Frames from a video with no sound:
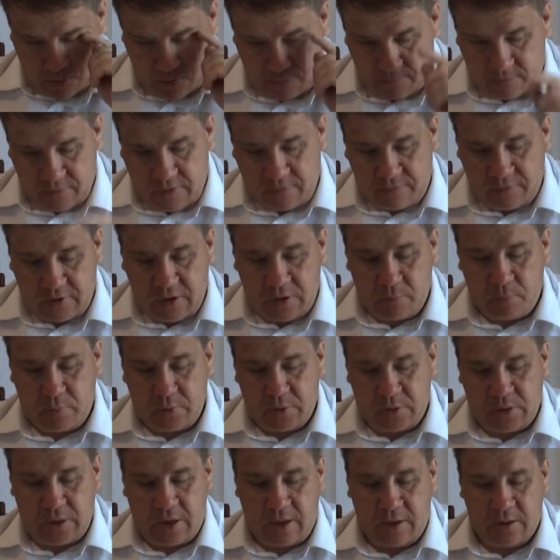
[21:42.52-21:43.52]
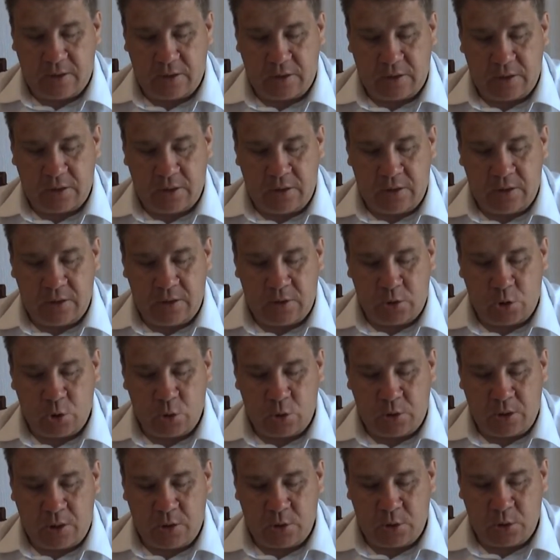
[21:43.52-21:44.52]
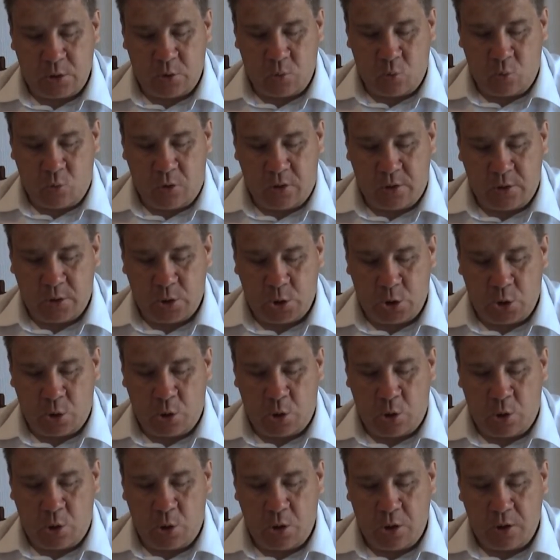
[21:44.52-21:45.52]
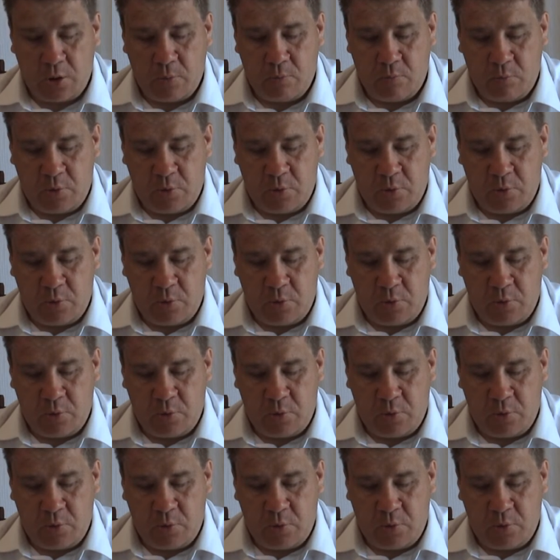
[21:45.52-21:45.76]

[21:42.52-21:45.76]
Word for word: 15% in 2001 saw